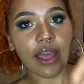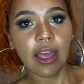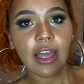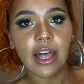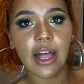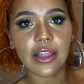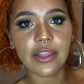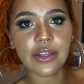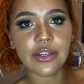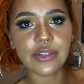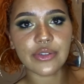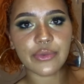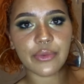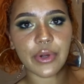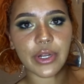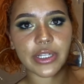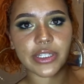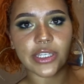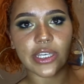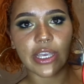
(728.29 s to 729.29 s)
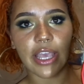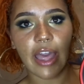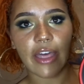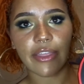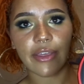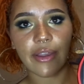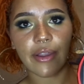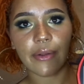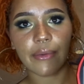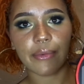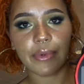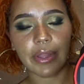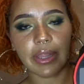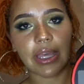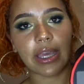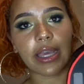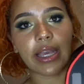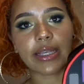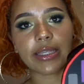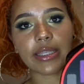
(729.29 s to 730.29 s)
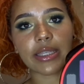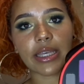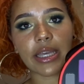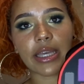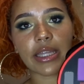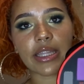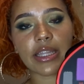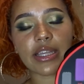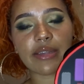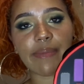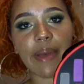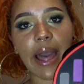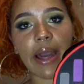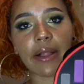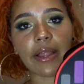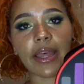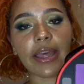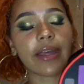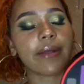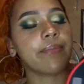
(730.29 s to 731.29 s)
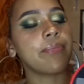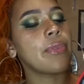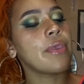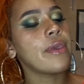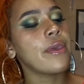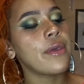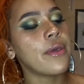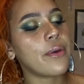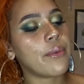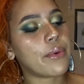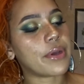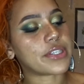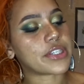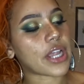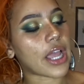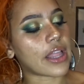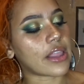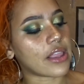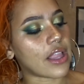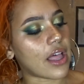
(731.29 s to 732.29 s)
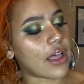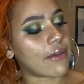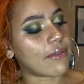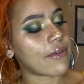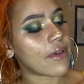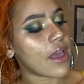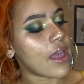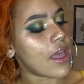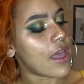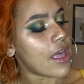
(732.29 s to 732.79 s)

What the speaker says: colors work together really easily in this palette, which I love.